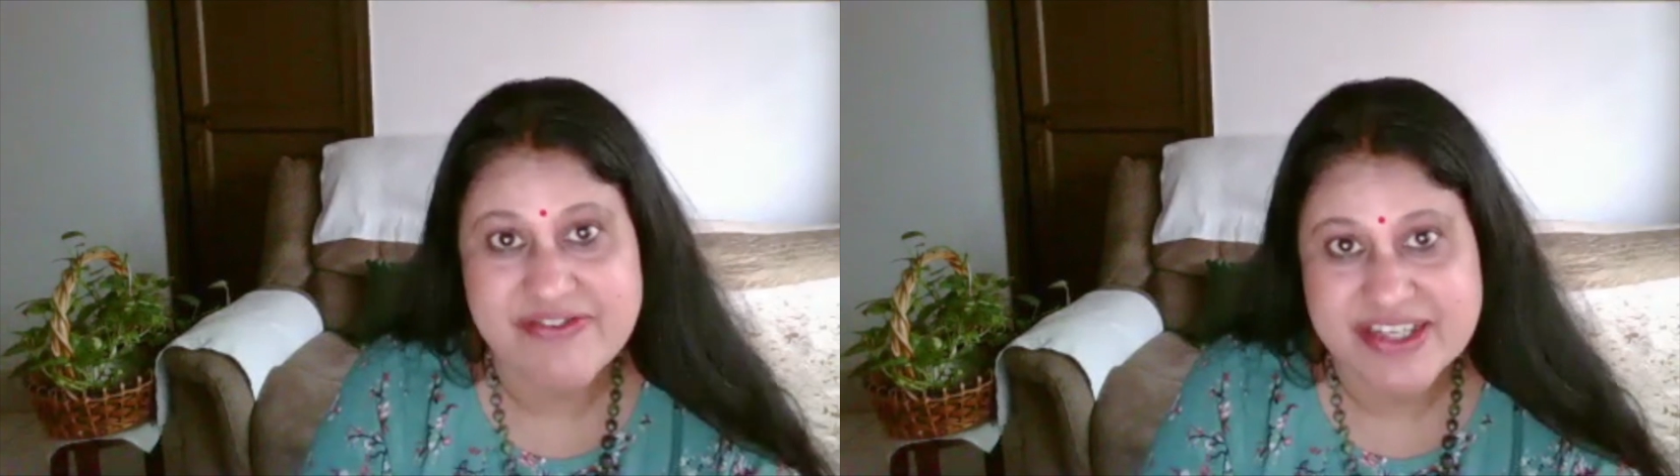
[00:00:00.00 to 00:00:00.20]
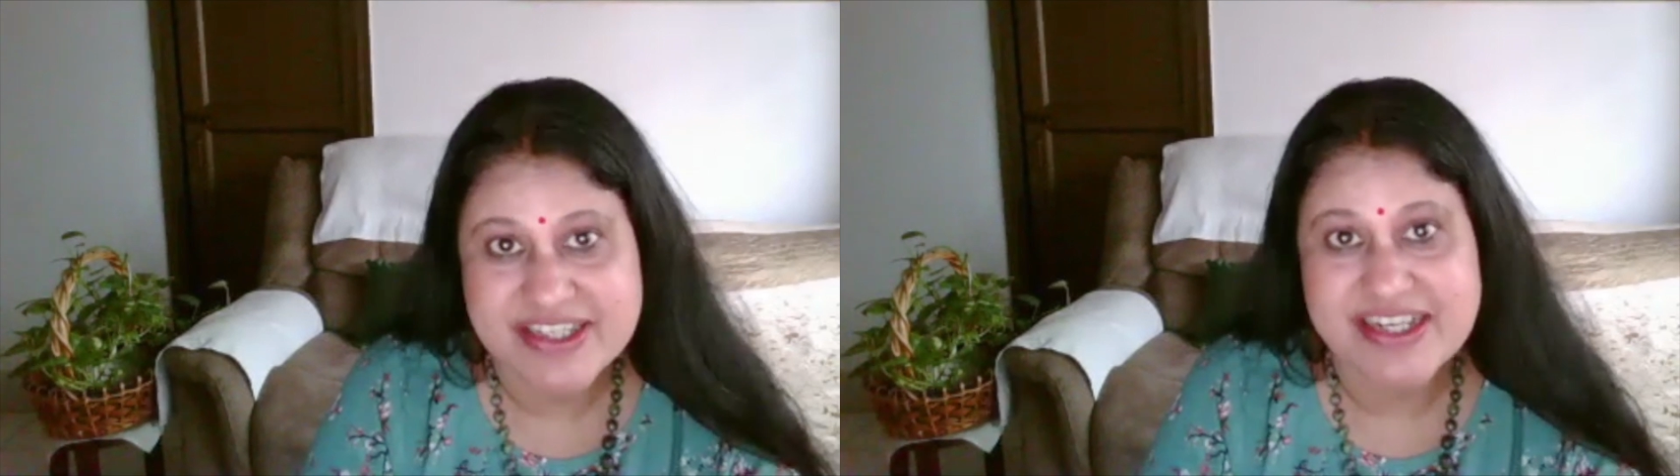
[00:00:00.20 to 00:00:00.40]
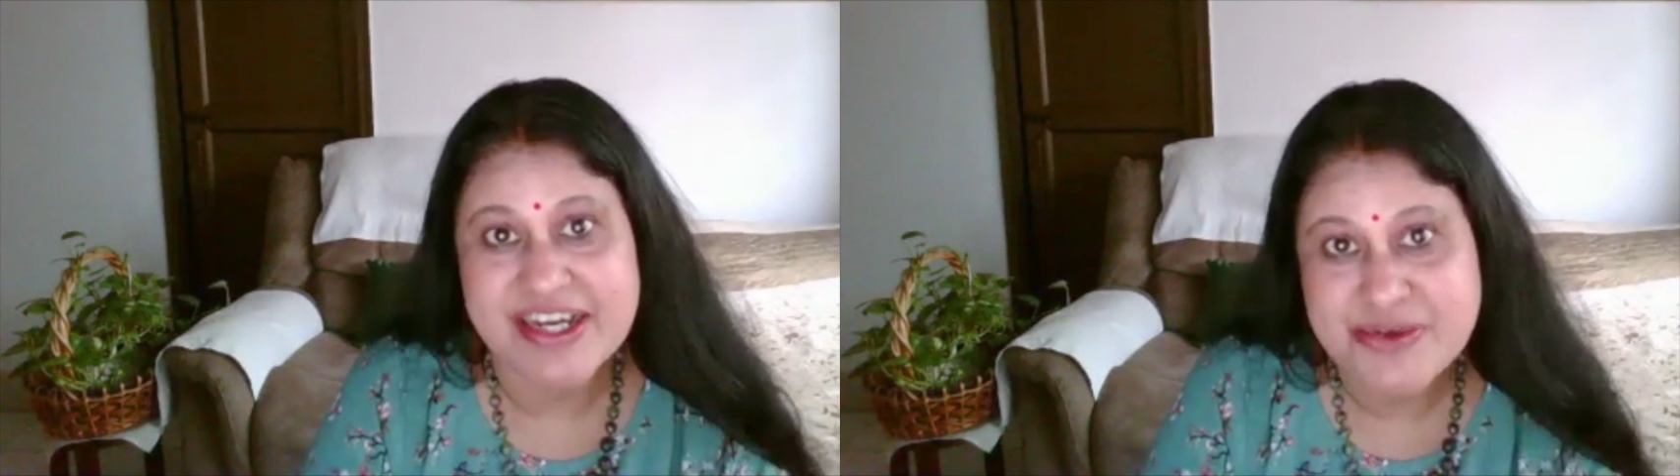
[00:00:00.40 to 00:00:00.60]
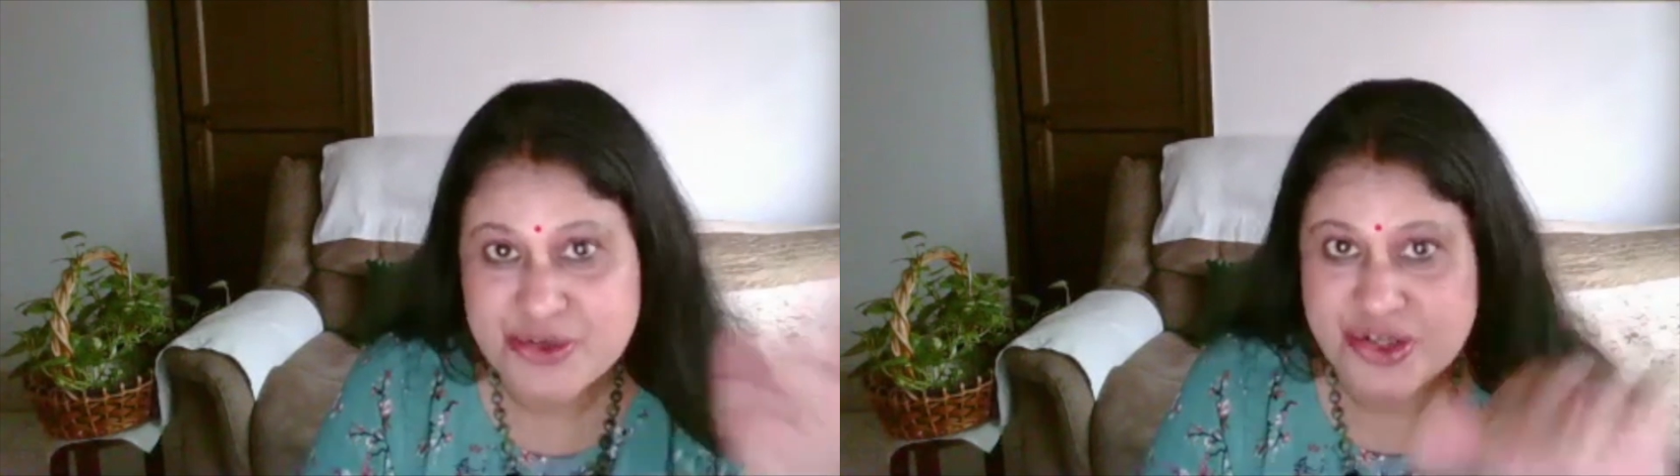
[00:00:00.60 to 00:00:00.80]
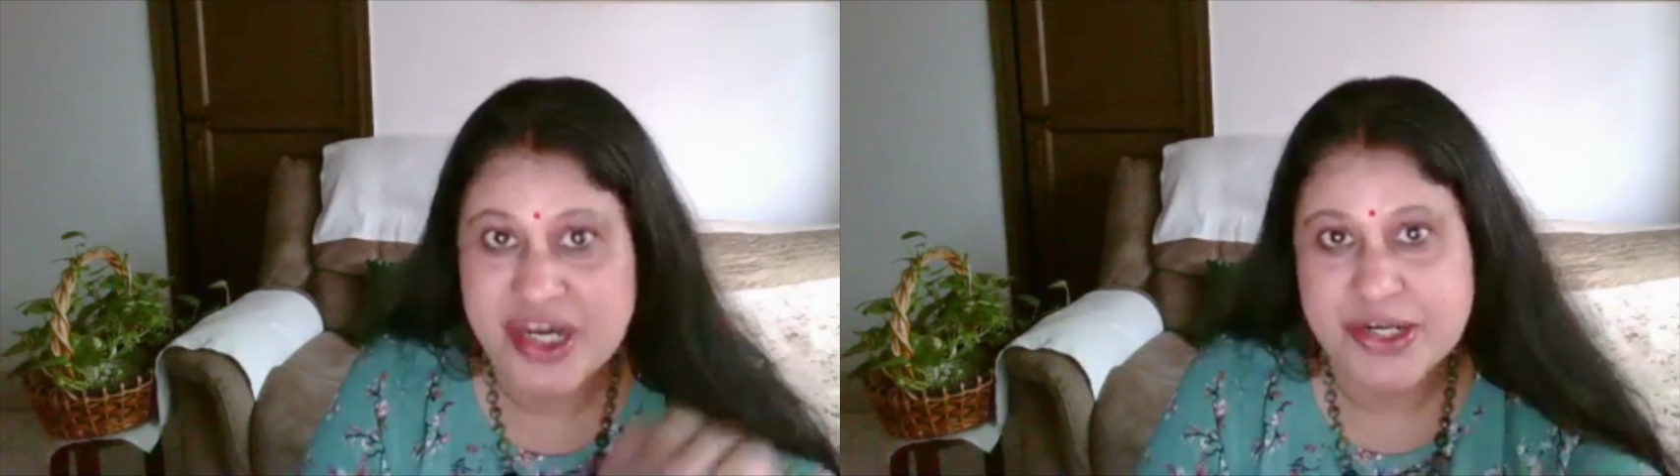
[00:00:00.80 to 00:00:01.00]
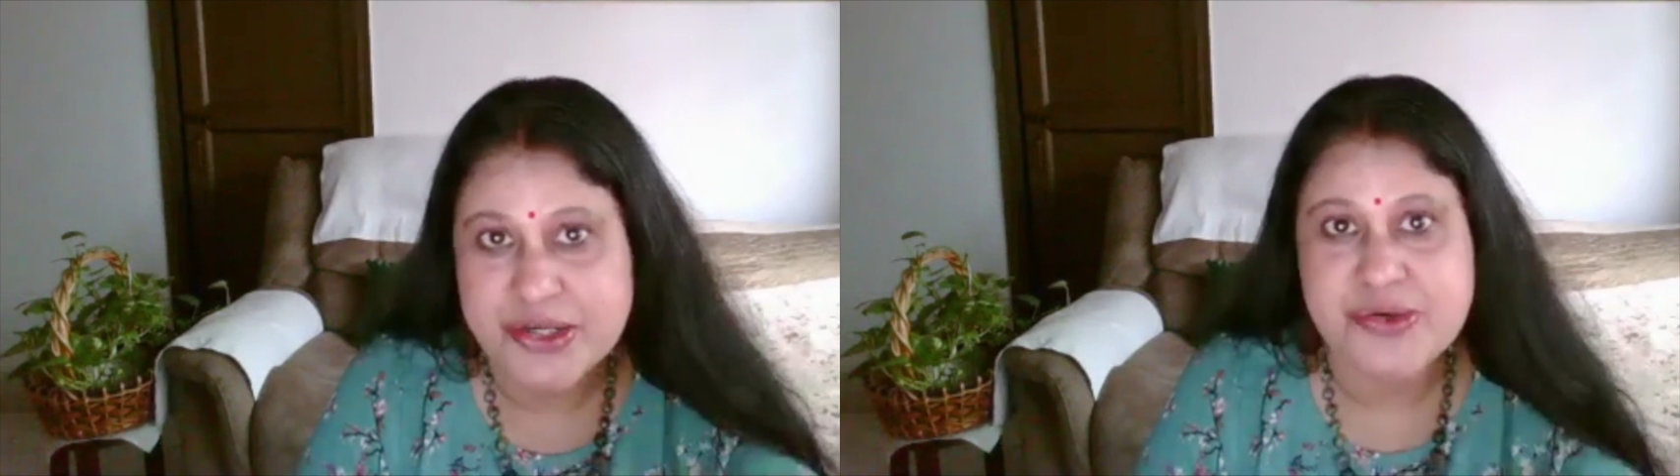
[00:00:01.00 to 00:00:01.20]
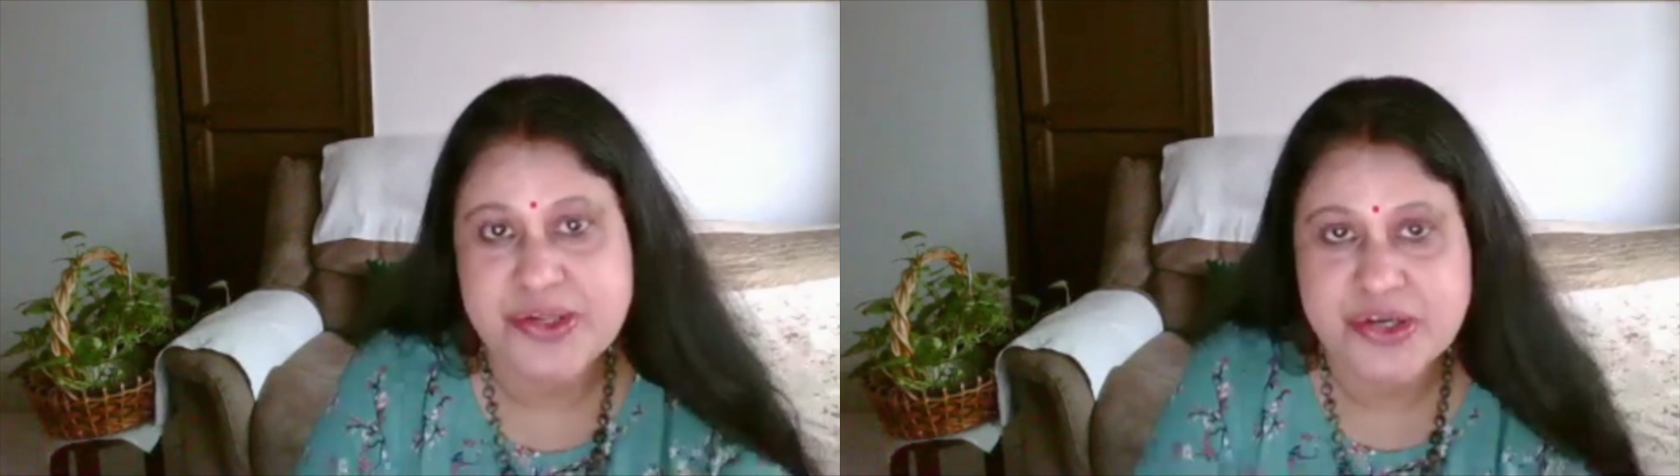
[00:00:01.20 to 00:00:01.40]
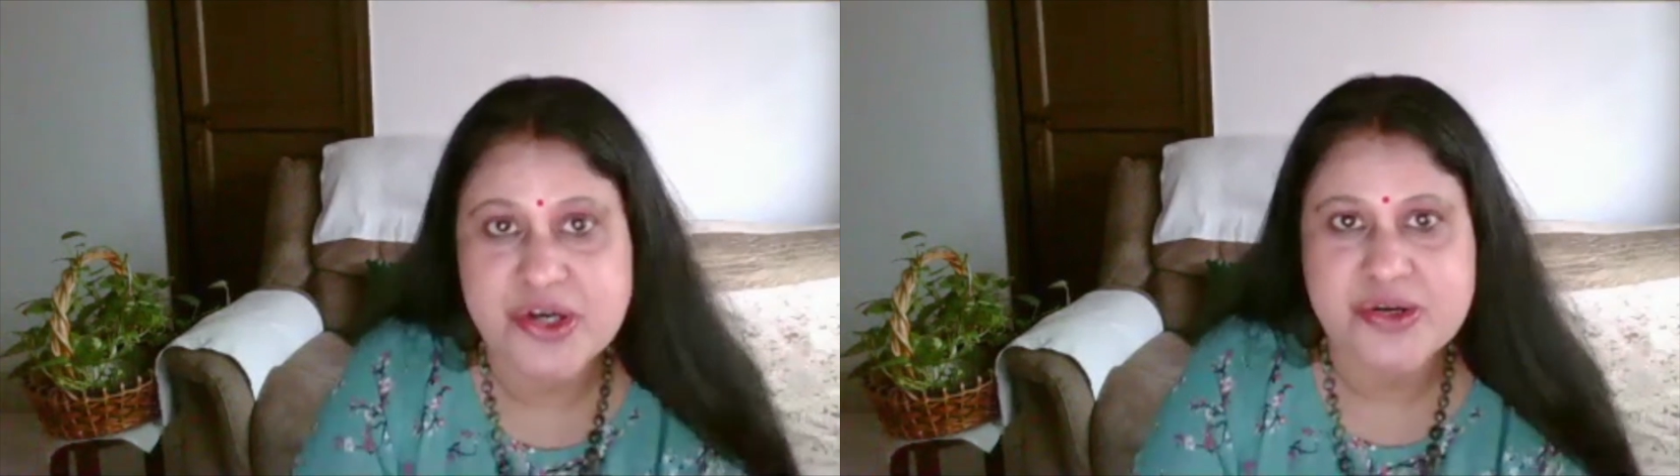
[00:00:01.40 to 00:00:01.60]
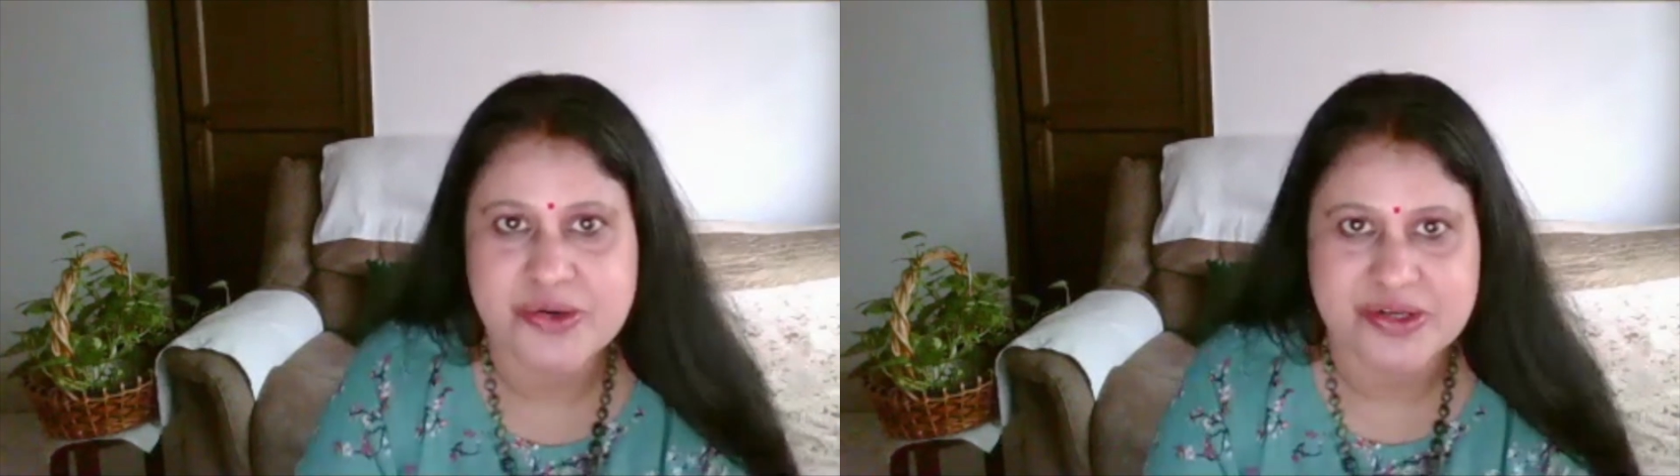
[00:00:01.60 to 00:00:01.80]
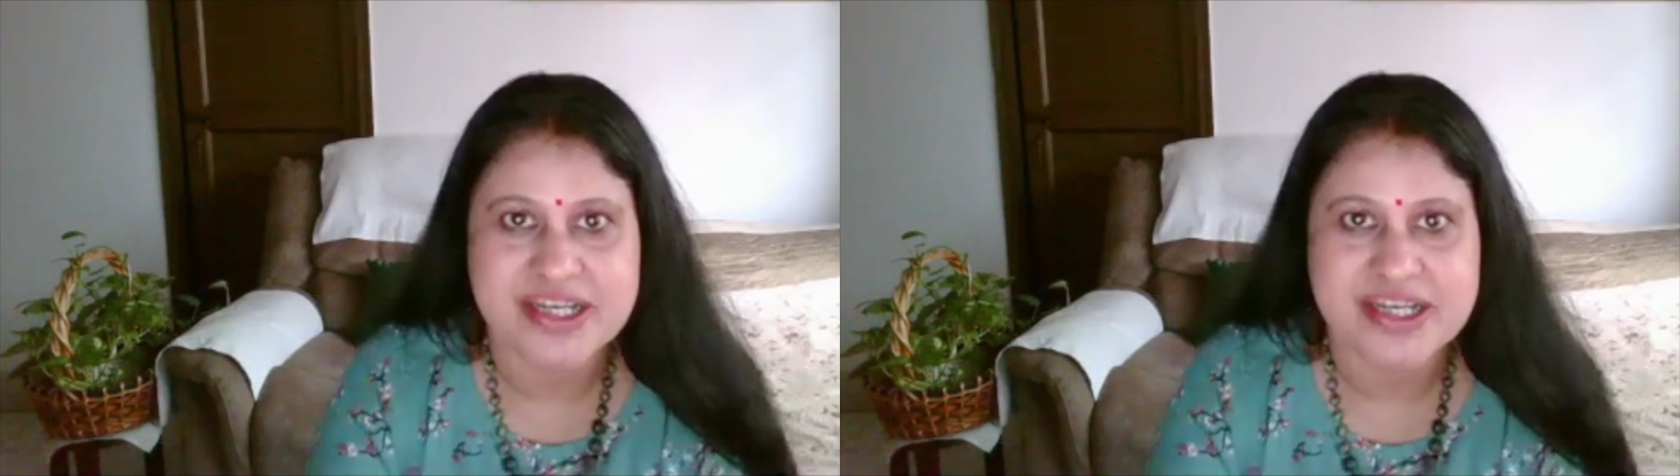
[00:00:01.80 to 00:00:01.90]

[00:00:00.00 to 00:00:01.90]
He said, I used to argue in your court.